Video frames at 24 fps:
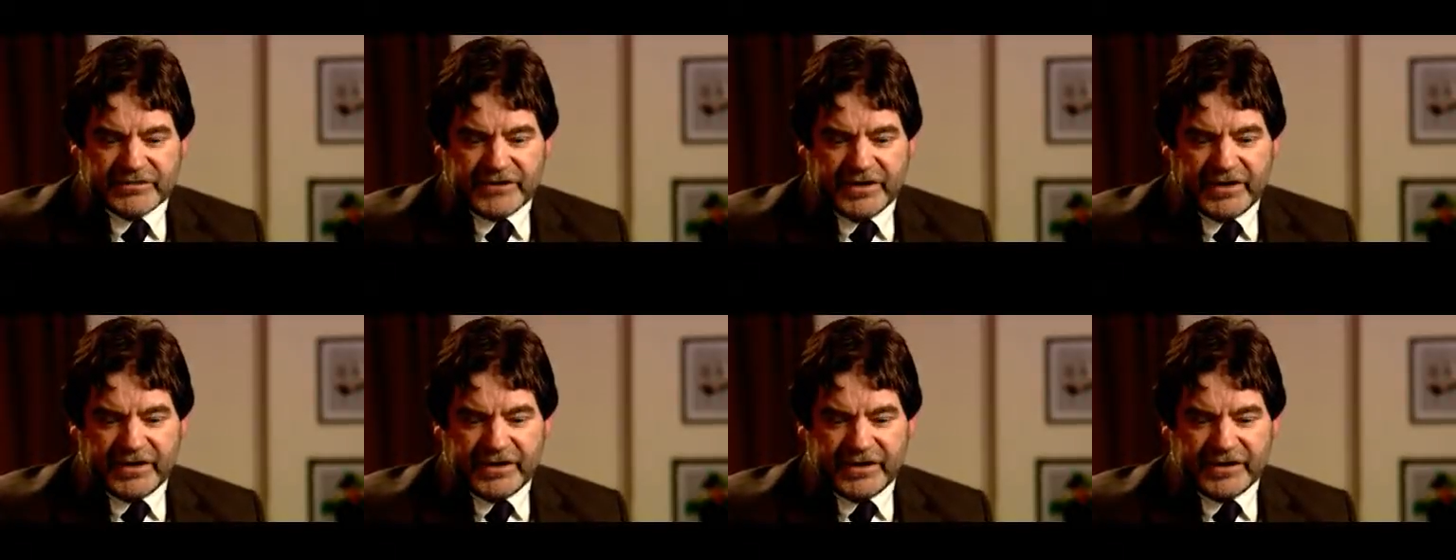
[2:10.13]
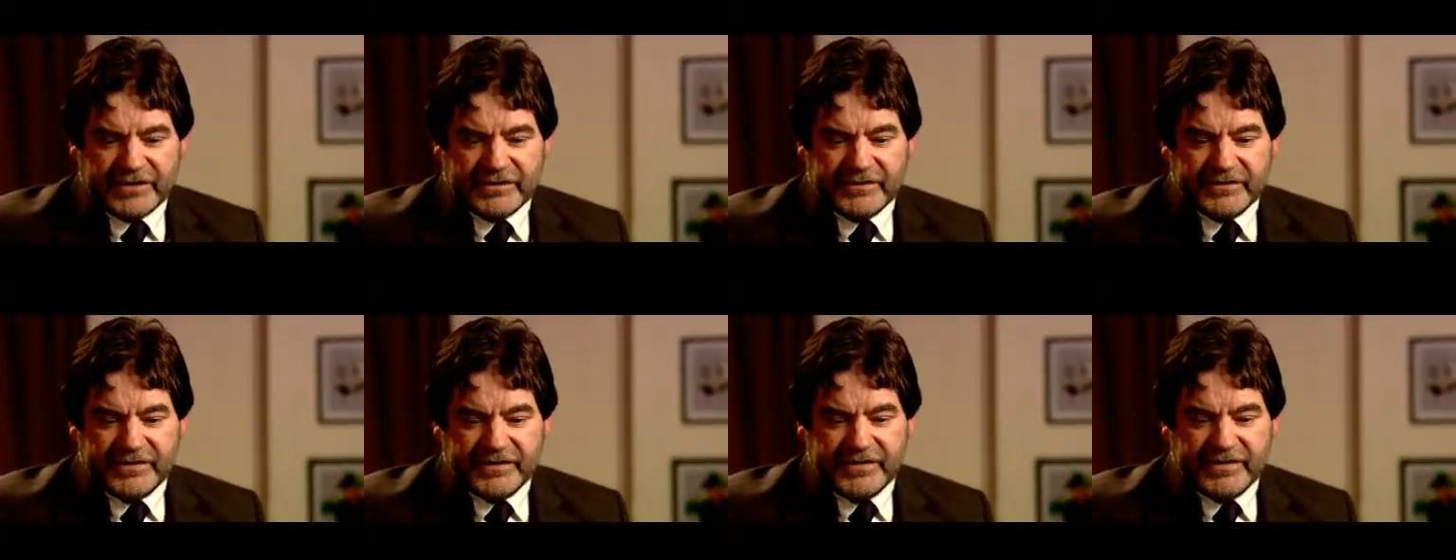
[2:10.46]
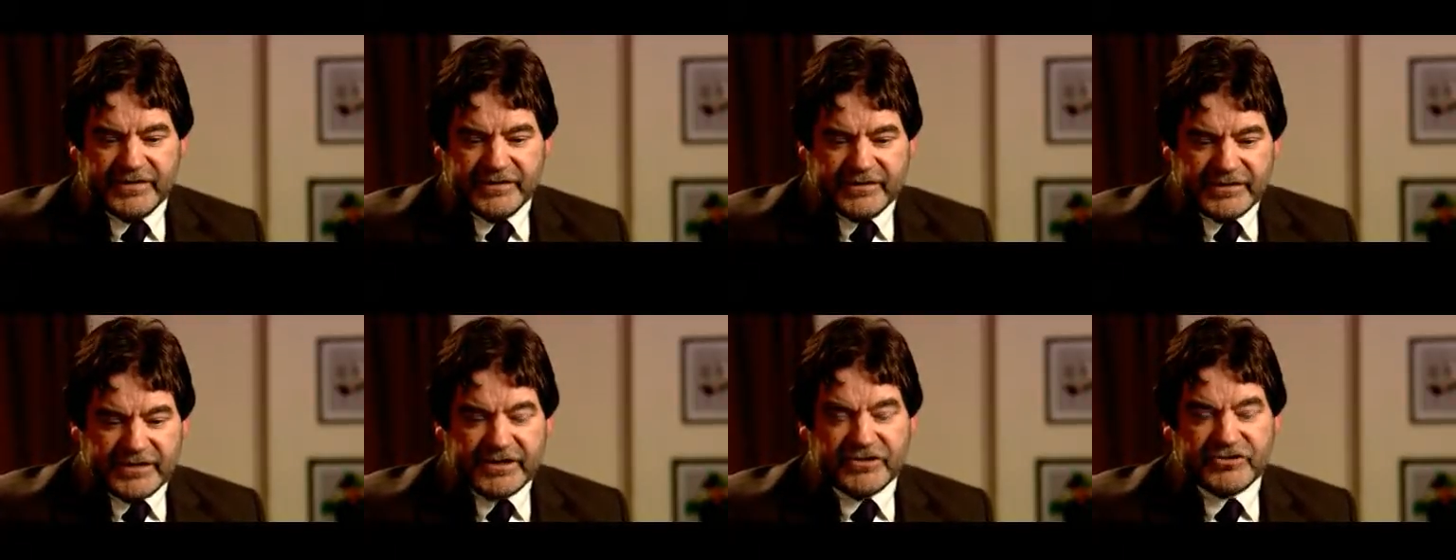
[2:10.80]
fine.
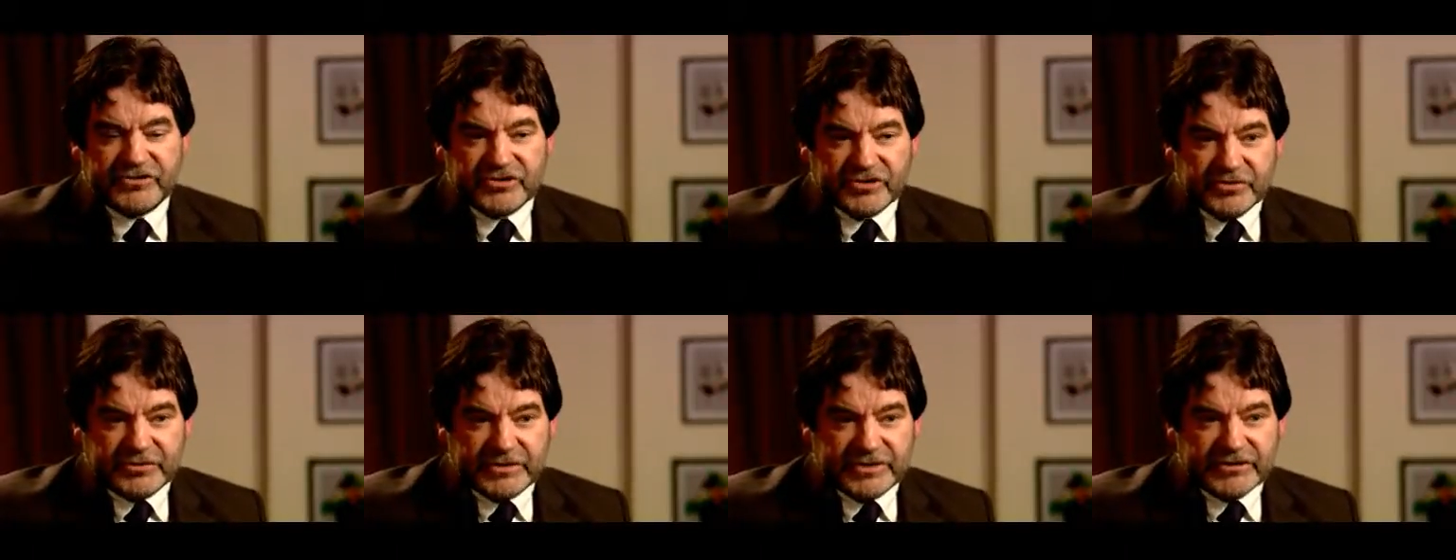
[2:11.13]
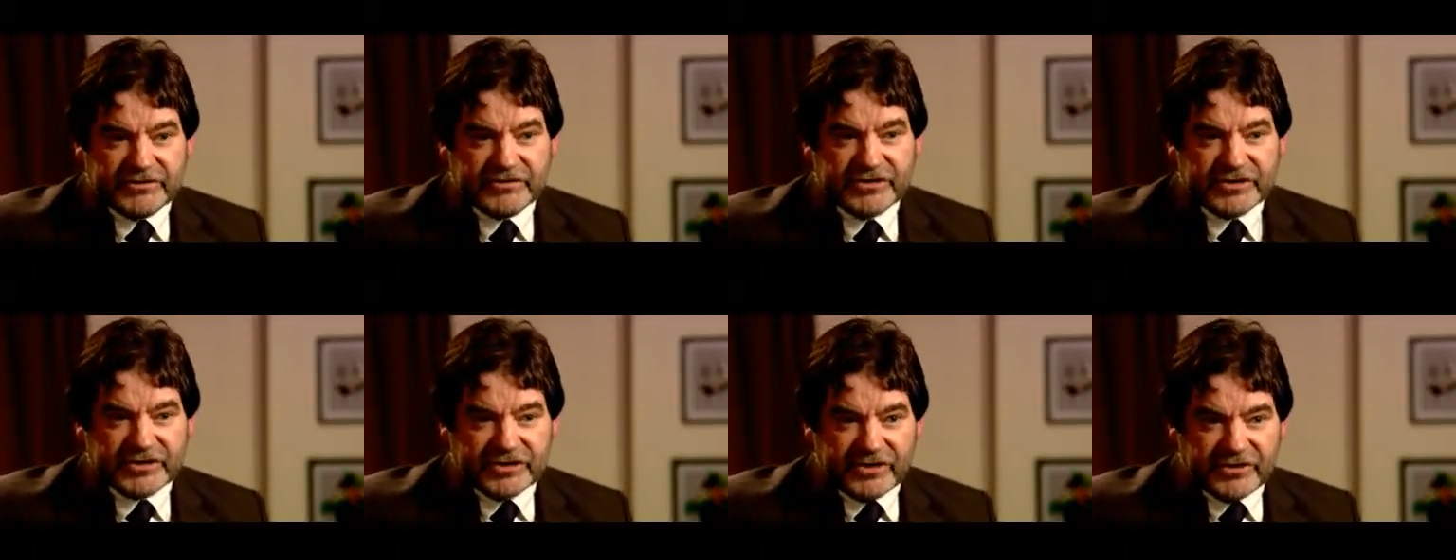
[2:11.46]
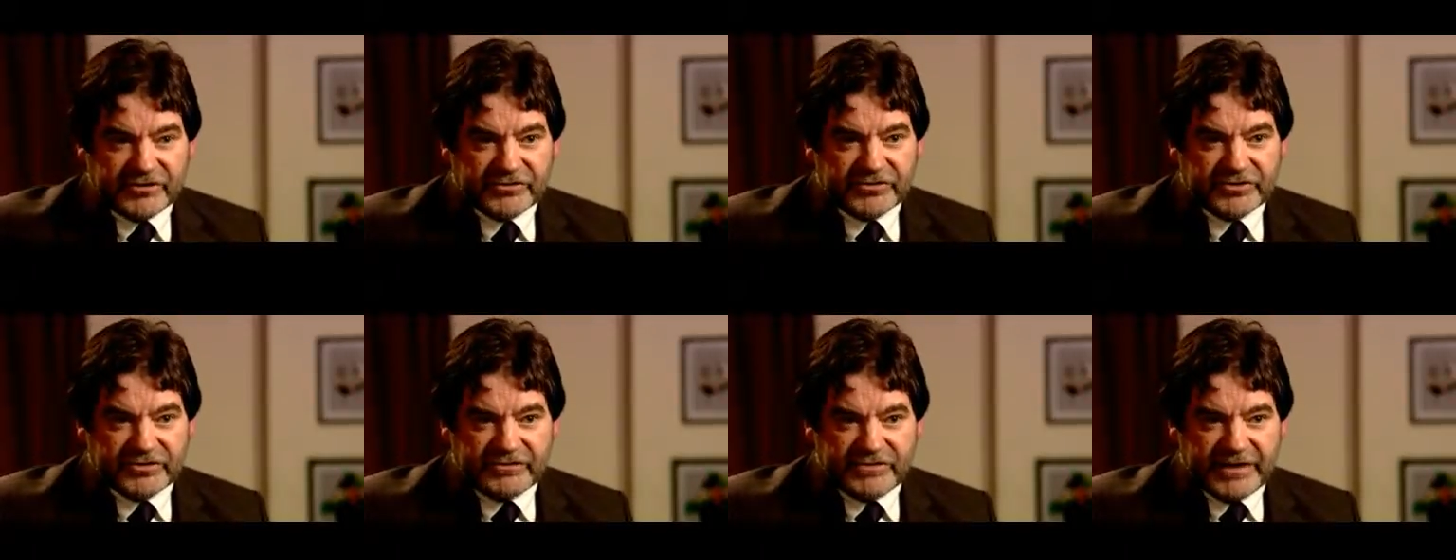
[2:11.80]
The issue is the
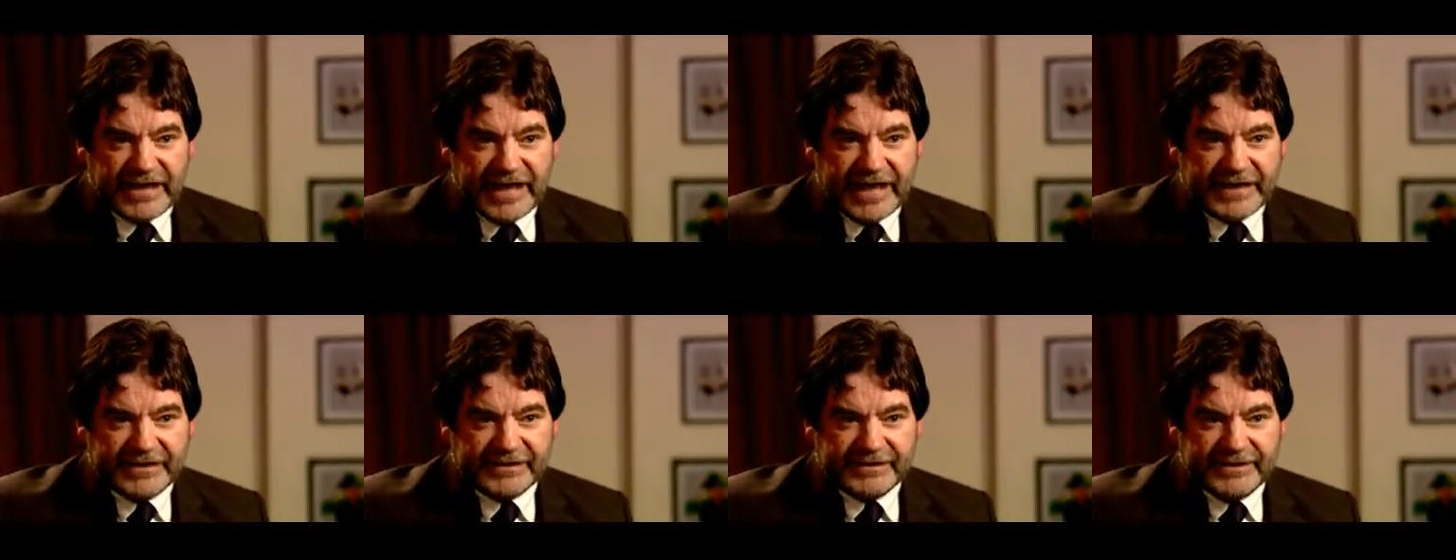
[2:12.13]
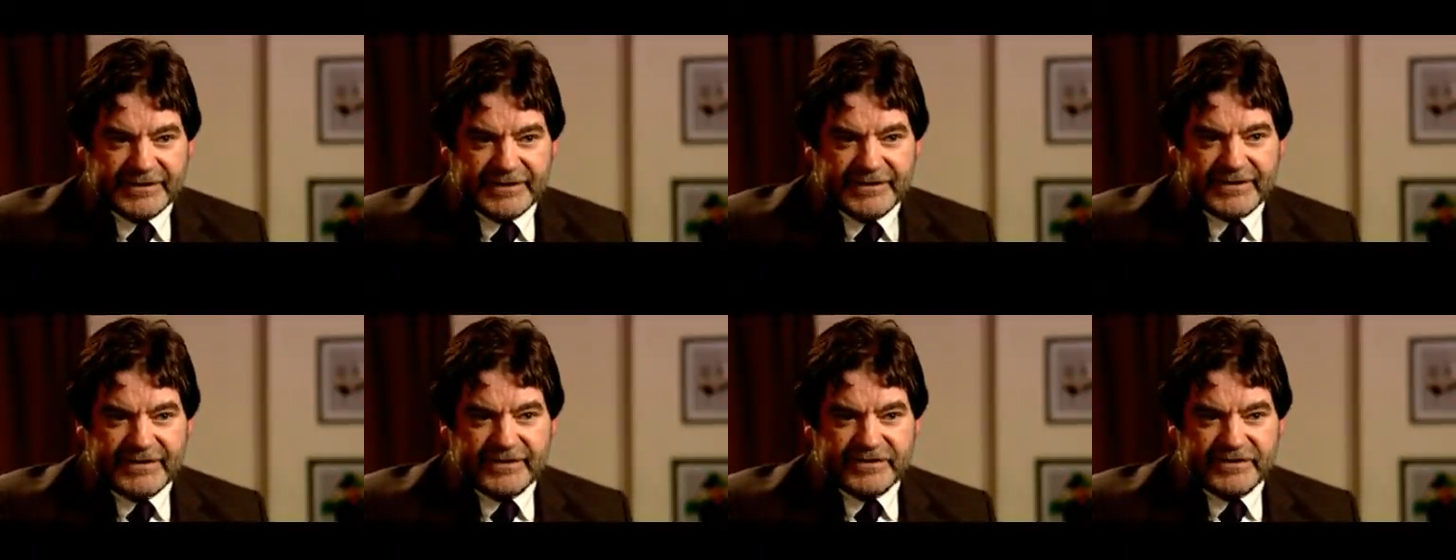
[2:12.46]
cost of that.